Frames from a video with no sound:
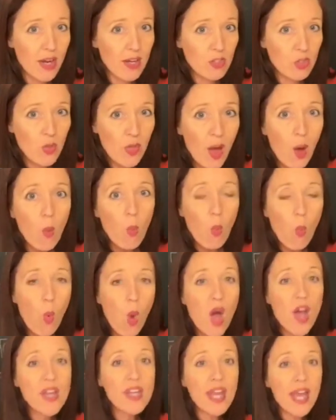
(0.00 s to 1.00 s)
So that
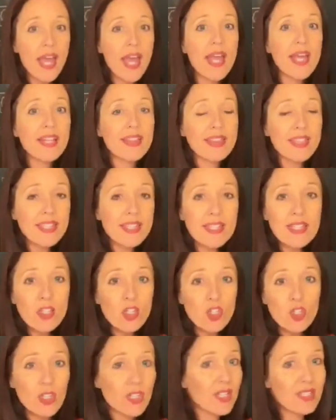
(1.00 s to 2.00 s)
1/8
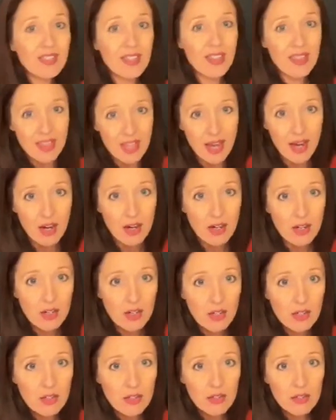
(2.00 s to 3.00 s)
inch isn't there.
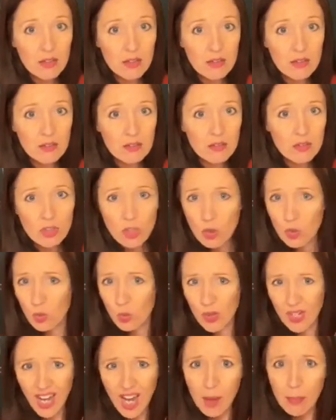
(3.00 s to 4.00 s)
So
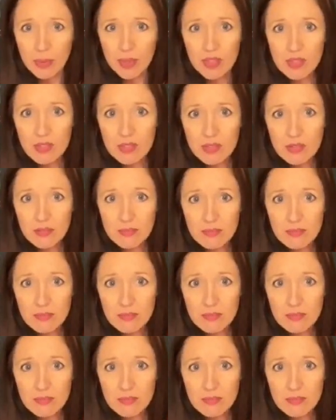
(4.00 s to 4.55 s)
what happens?